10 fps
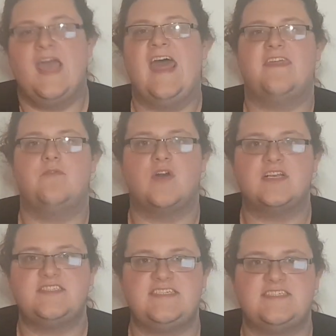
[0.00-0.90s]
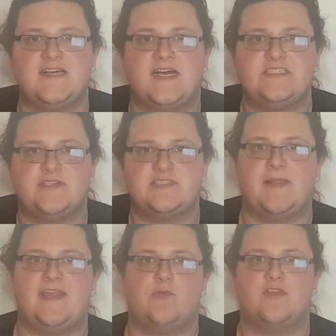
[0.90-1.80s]
And then Rusty starts to
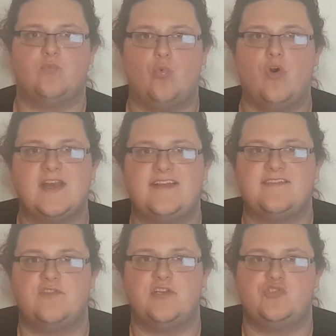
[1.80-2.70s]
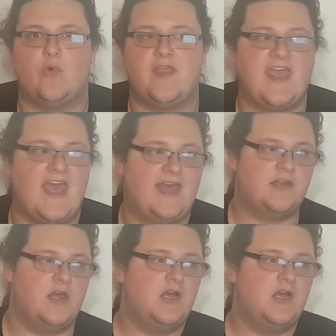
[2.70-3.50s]
explain to us what is the Joy-Can.